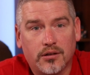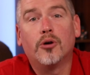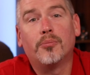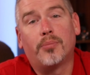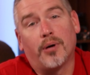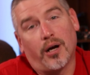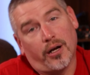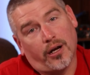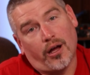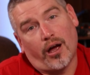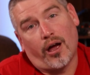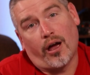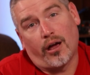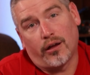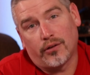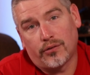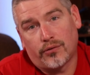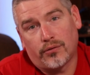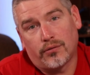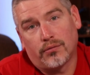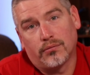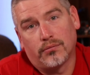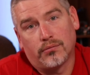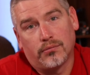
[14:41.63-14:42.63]
Go
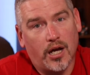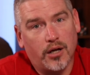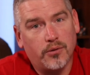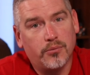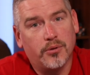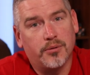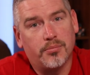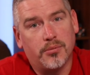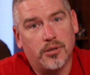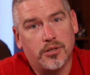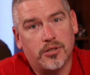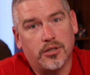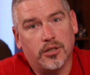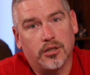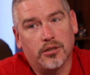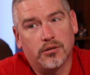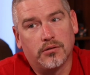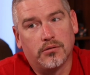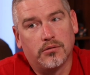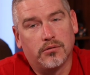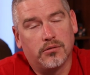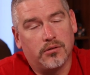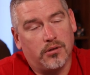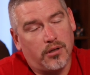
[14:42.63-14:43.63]
Buckeyes, down with
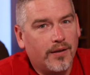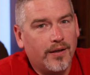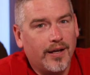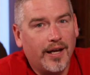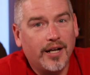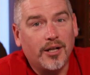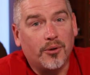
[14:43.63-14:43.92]
Michigan.